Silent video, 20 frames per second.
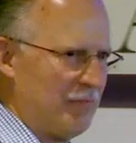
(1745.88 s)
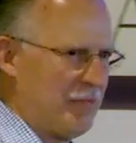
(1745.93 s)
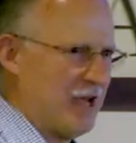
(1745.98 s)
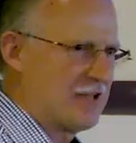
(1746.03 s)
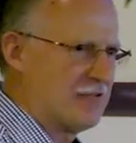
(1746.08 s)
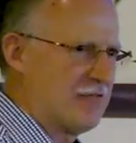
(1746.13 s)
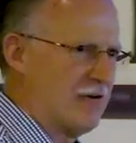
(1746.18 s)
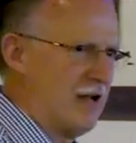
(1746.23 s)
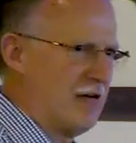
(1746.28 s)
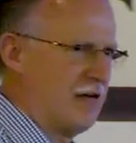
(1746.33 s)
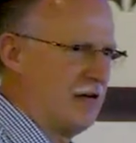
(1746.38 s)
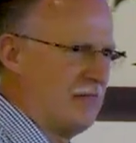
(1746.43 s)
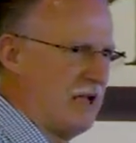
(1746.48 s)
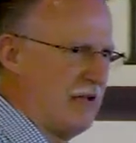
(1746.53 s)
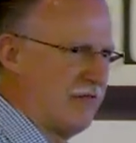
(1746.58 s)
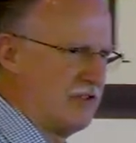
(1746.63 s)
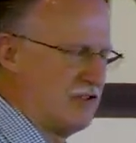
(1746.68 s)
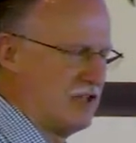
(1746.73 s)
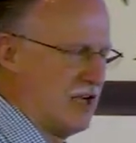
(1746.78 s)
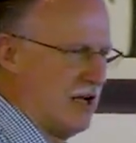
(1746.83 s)
Pastor, I don't even
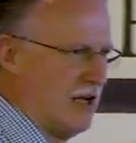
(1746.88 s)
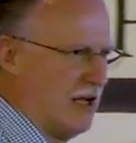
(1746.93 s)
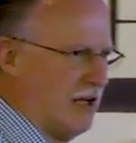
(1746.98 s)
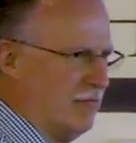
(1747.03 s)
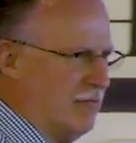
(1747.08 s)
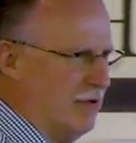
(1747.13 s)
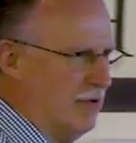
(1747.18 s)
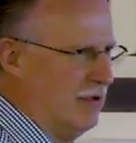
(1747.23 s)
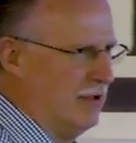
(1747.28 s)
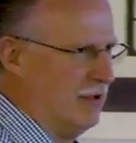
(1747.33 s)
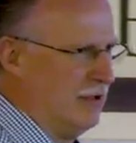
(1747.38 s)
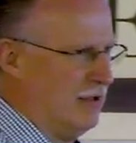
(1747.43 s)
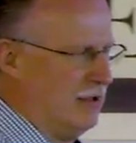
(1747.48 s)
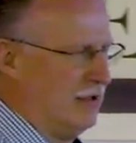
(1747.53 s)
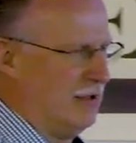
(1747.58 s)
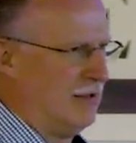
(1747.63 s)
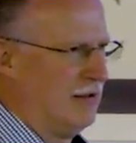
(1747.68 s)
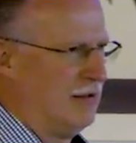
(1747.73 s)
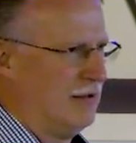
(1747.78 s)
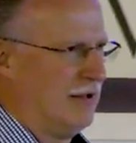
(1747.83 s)
have a job.
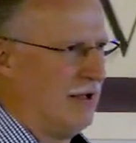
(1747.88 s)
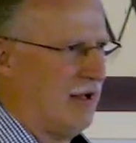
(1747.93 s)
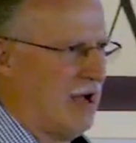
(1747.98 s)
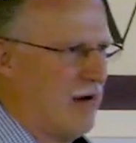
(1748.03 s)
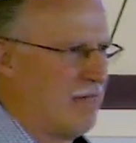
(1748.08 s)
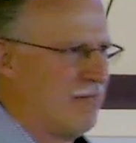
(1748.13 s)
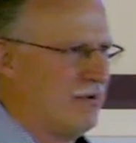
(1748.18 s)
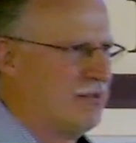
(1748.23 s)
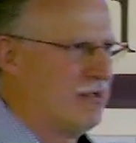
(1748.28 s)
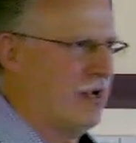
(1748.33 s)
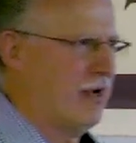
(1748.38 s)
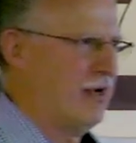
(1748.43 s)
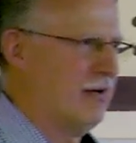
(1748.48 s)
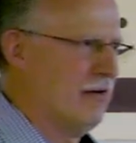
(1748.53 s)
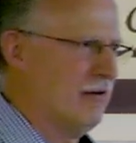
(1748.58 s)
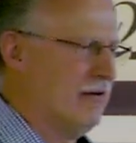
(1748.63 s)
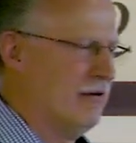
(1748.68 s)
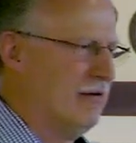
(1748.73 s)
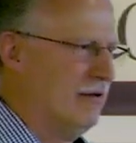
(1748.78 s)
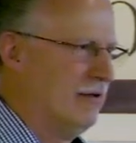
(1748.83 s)
I'm
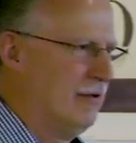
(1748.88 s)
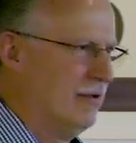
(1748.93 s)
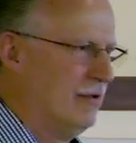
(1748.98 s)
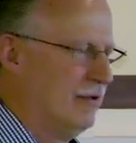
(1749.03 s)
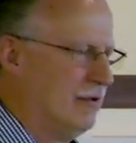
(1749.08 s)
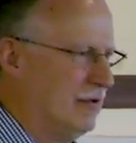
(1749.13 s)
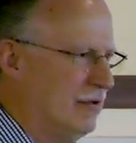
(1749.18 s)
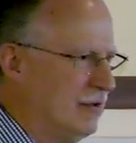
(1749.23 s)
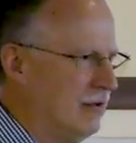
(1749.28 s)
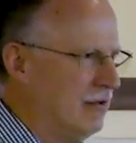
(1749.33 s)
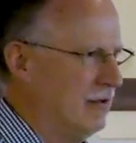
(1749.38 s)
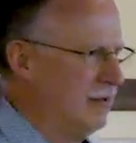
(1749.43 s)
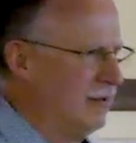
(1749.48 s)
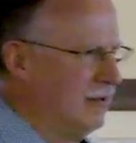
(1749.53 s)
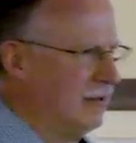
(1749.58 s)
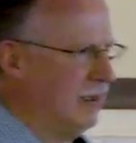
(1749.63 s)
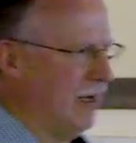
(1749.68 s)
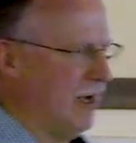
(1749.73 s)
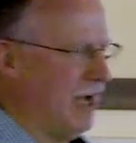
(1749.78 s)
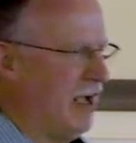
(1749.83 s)
retired.
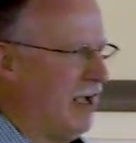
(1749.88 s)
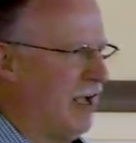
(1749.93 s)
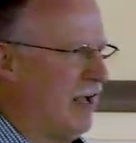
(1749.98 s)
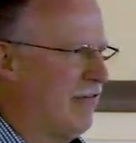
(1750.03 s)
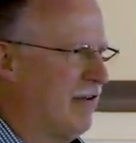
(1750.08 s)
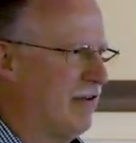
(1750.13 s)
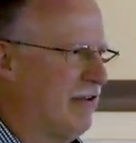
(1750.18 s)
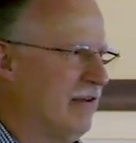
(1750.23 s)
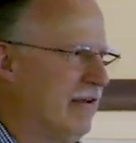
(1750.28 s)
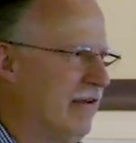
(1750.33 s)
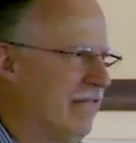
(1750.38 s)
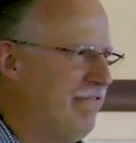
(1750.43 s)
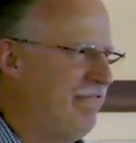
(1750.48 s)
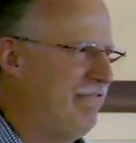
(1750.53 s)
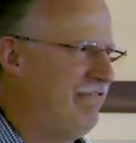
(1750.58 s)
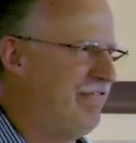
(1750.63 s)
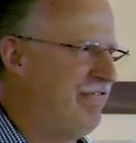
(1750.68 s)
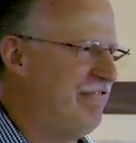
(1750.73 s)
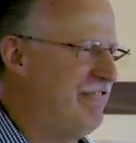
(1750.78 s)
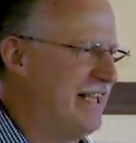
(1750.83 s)
I have a
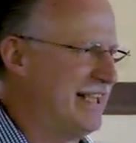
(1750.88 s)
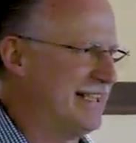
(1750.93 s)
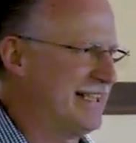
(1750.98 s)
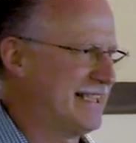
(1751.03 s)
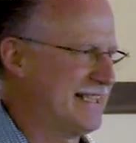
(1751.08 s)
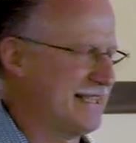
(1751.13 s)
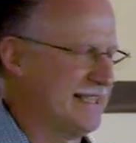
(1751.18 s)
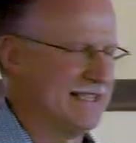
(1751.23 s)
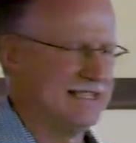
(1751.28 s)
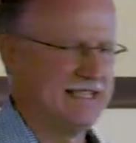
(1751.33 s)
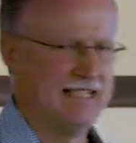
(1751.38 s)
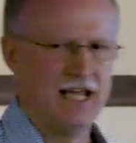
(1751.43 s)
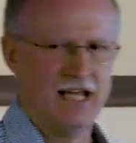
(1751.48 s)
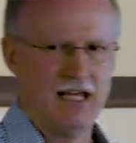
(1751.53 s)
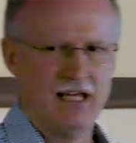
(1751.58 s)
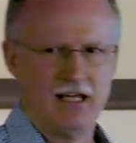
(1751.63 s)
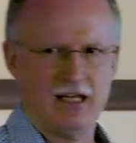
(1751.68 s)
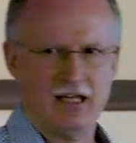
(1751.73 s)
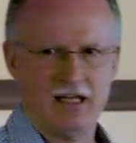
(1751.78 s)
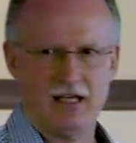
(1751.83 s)
fixed
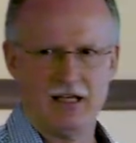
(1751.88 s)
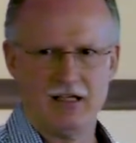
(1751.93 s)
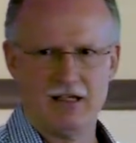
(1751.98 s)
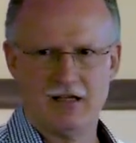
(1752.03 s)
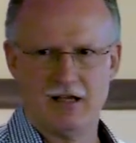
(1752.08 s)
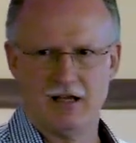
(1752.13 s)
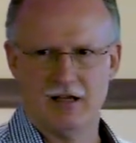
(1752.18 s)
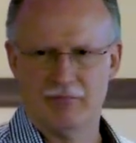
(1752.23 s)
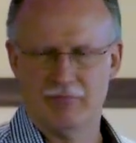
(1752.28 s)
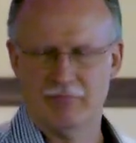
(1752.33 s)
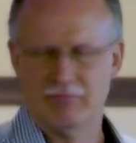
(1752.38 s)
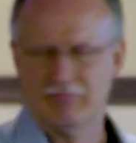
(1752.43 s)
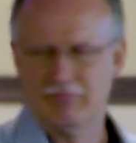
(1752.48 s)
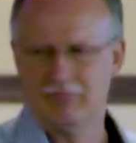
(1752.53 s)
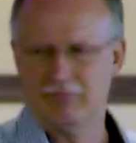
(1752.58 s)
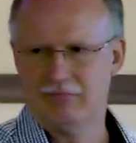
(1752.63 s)
income.